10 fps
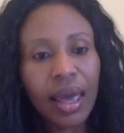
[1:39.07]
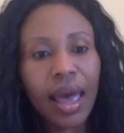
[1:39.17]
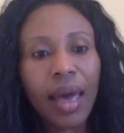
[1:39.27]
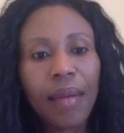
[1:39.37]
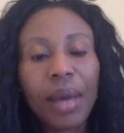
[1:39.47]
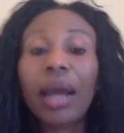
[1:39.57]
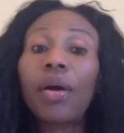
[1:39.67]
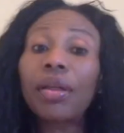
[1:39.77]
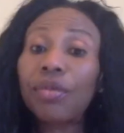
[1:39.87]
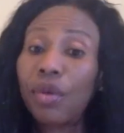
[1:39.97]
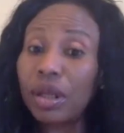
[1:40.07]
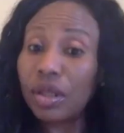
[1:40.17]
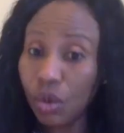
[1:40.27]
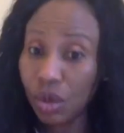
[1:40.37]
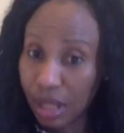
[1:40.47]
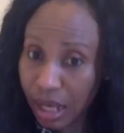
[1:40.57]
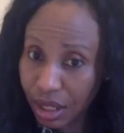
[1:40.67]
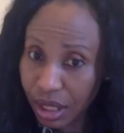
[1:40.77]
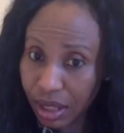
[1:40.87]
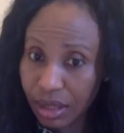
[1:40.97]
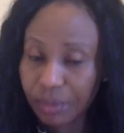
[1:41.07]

And I got it through a sourcing agent